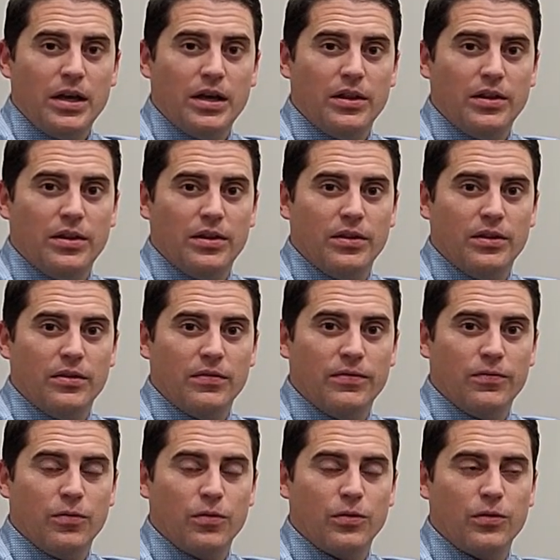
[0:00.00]
And then the
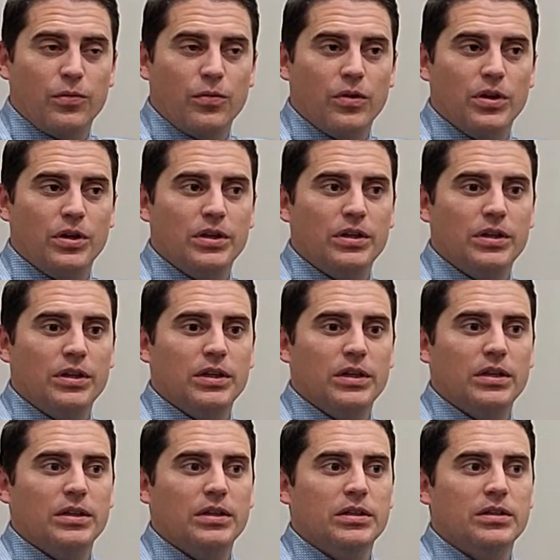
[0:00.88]
fourth one
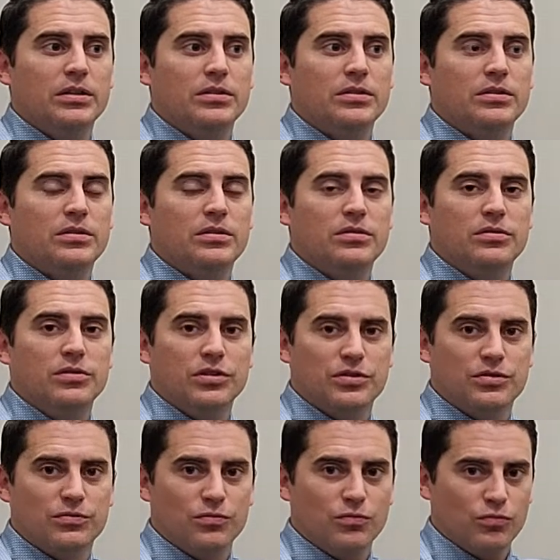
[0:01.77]
is
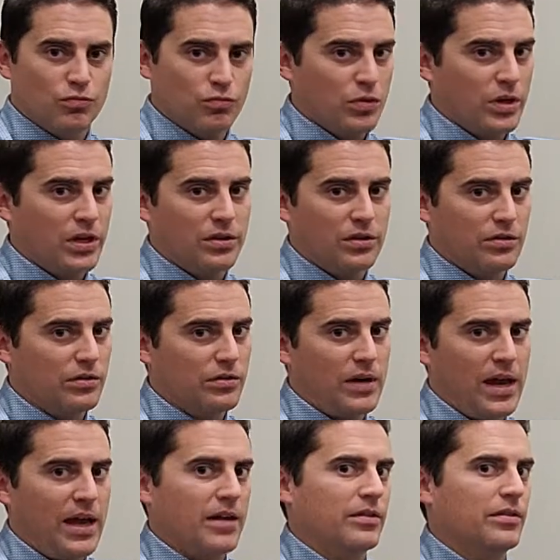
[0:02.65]
just
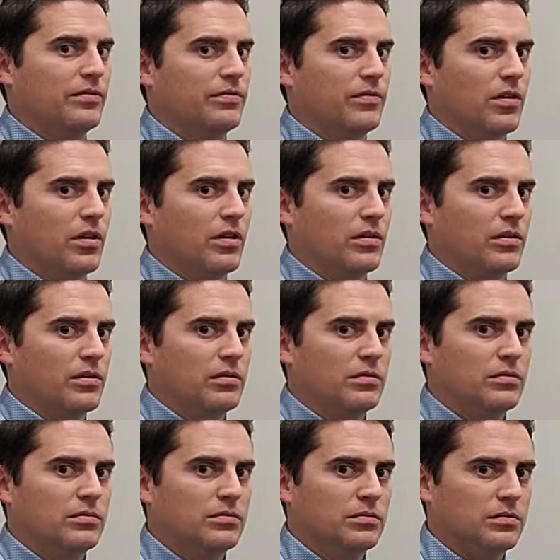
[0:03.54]
regular active frog.
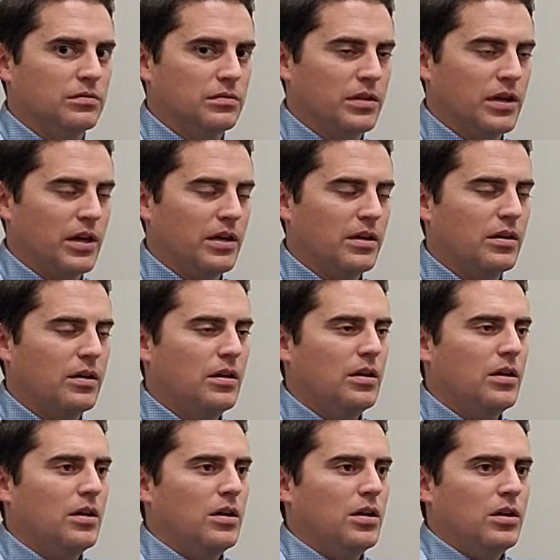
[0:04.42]
Okay,
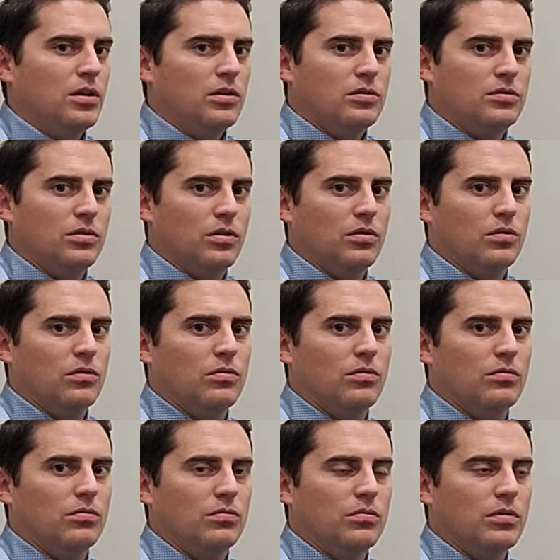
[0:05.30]

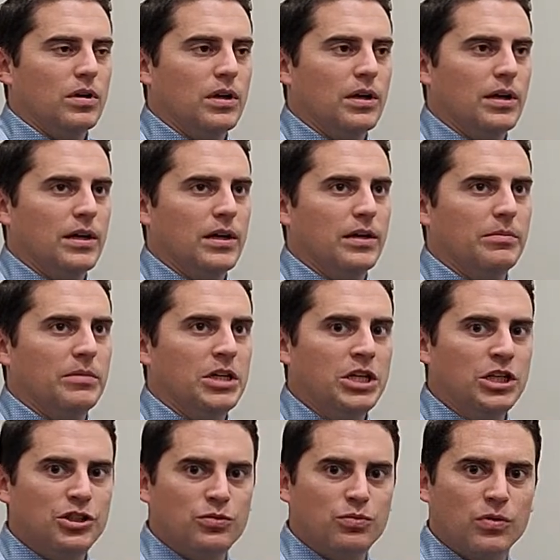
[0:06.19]
so
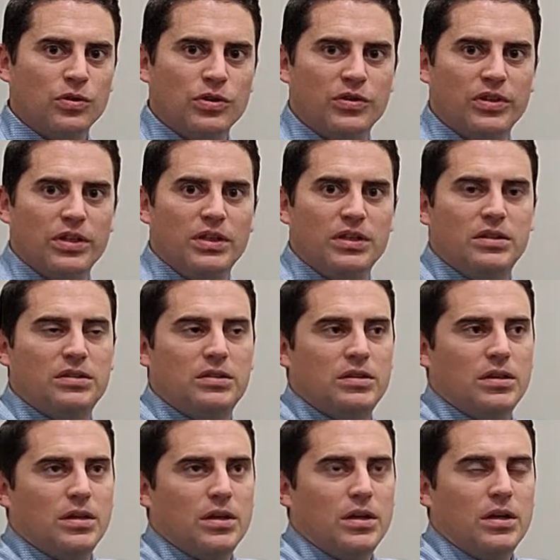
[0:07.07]
each one of
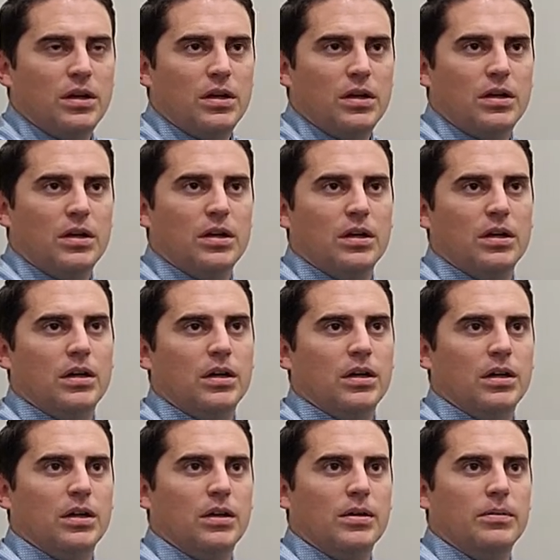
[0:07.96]
these
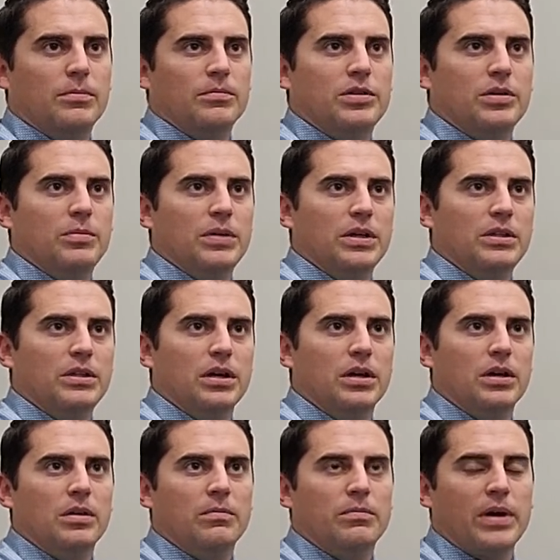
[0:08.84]
to be
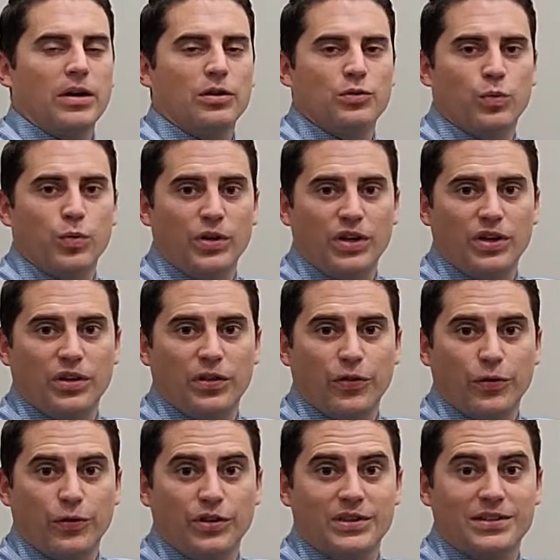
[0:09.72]
done about 20 to
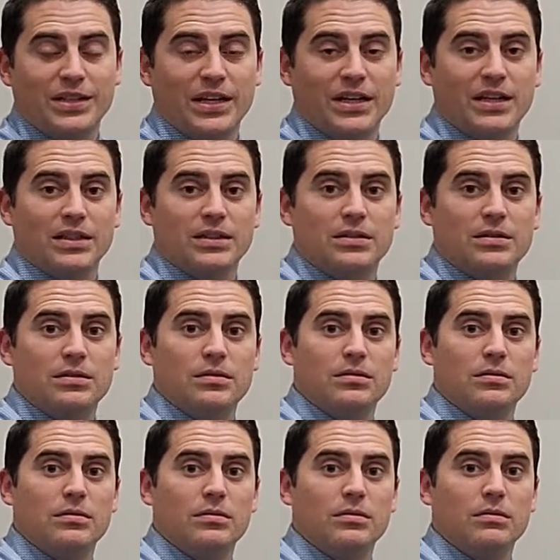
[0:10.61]
30 seconds